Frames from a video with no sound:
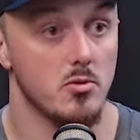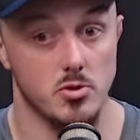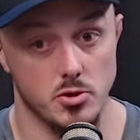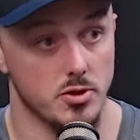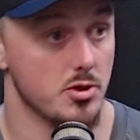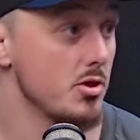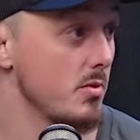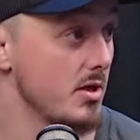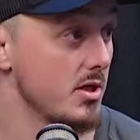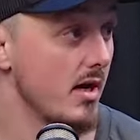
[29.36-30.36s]
your nutrition should
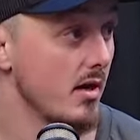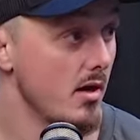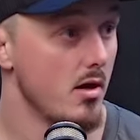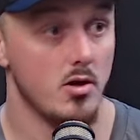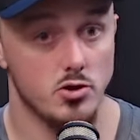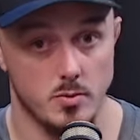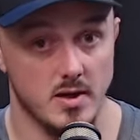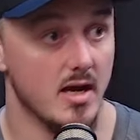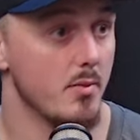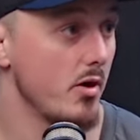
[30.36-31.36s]
be checked. Should be
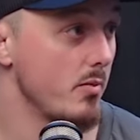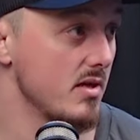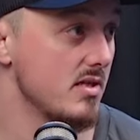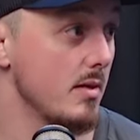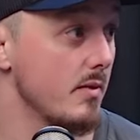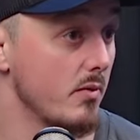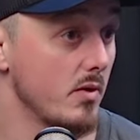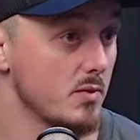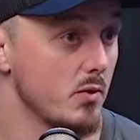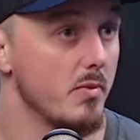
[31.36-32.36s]
getting appropriate sleep if
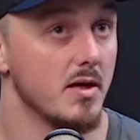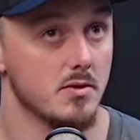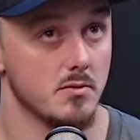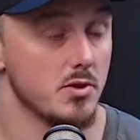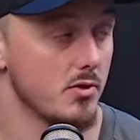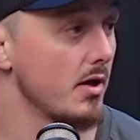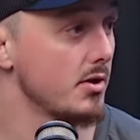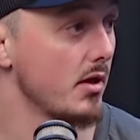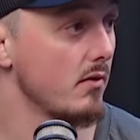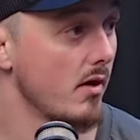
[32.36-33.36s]
possible based on
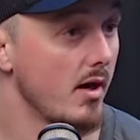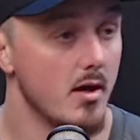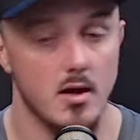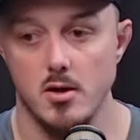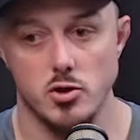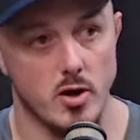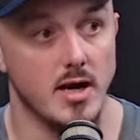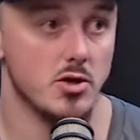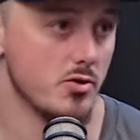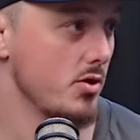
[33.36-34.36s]
structure, right?
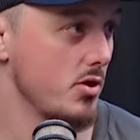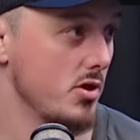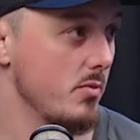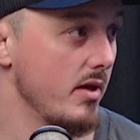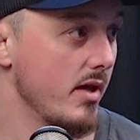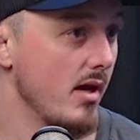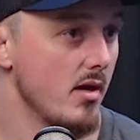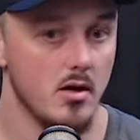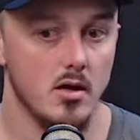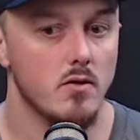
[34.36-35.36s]
Training structure should be there.
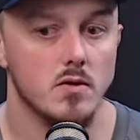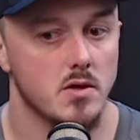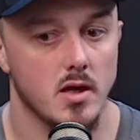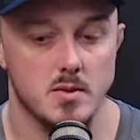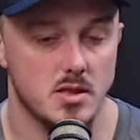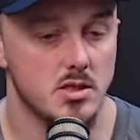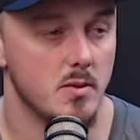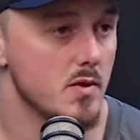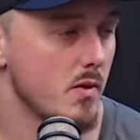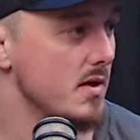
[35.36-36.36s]
If you're turning up to the
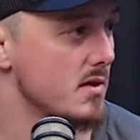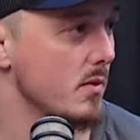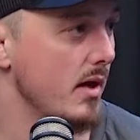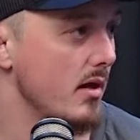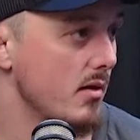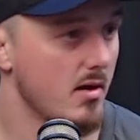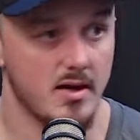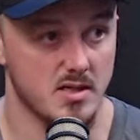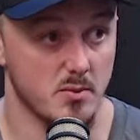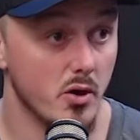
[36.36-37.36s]
gym twice a week, and
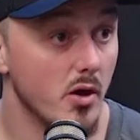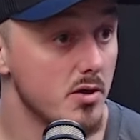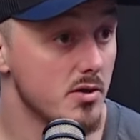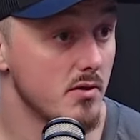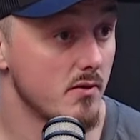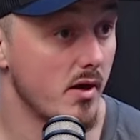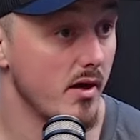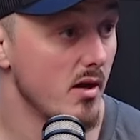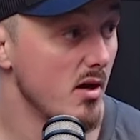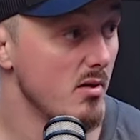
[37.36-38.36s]
that's a push, right?